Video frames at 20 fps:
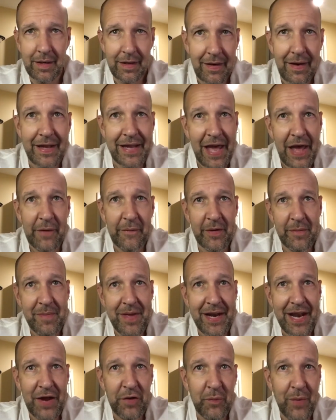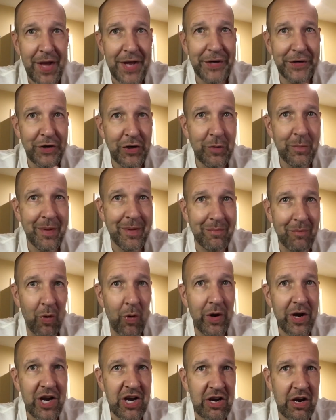I got to admit, I read a little bit
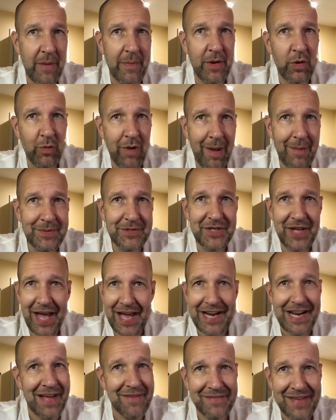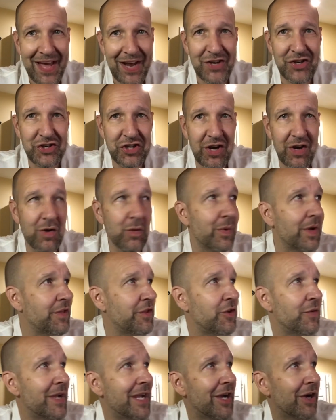more here on their website, and I've got to share it with
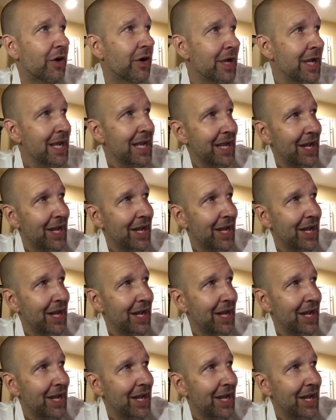you here.